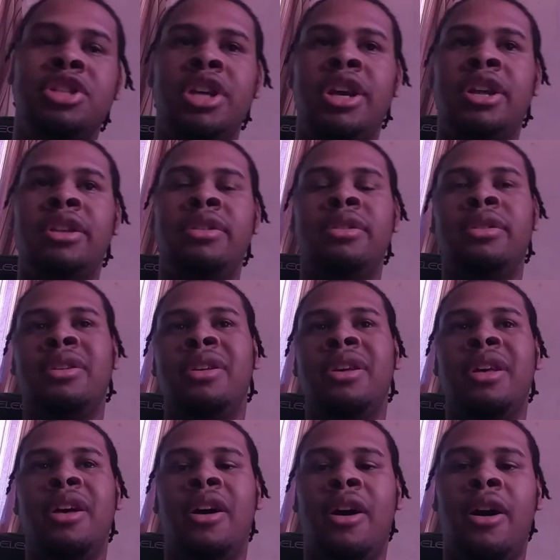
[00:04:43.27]
Jin,
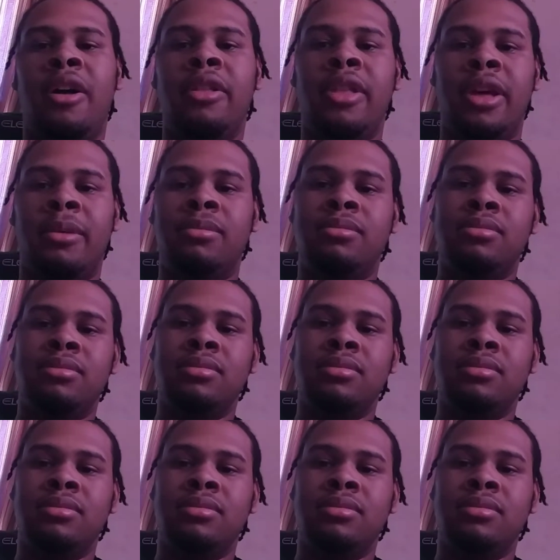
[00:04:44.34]
all them.